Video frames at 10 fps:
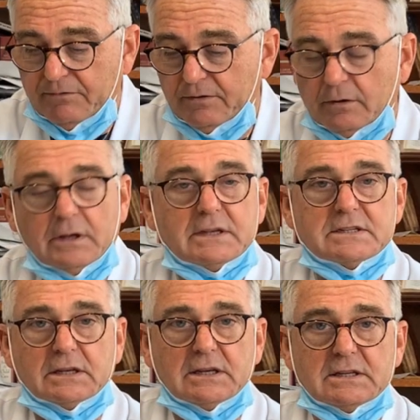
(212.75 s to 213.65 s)
feeling is
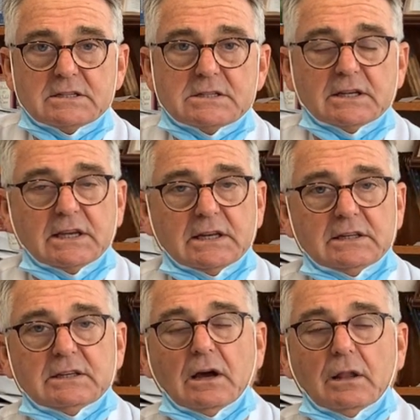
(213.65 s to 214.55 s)
that kids
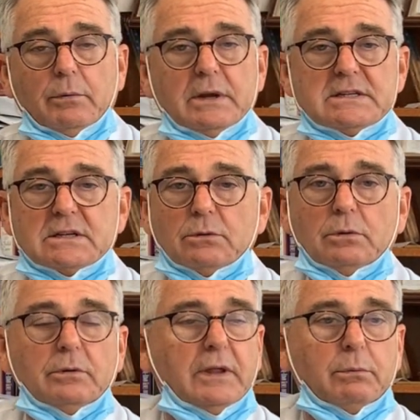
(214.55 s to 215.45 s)
can tolerate
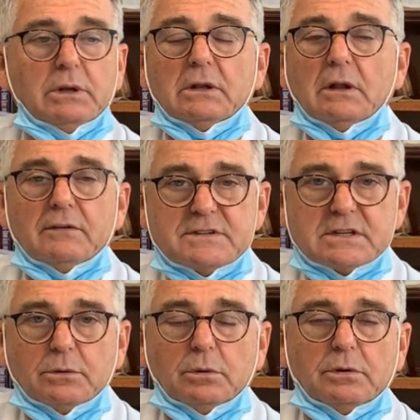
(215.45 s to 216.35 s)
school. They would love
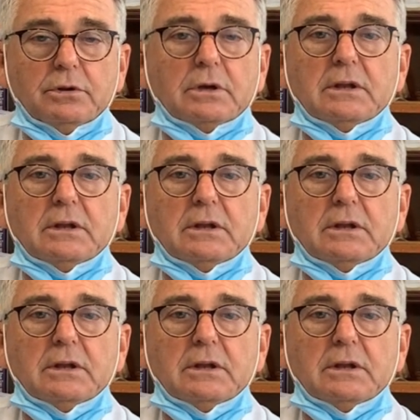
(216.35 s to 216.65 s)
school.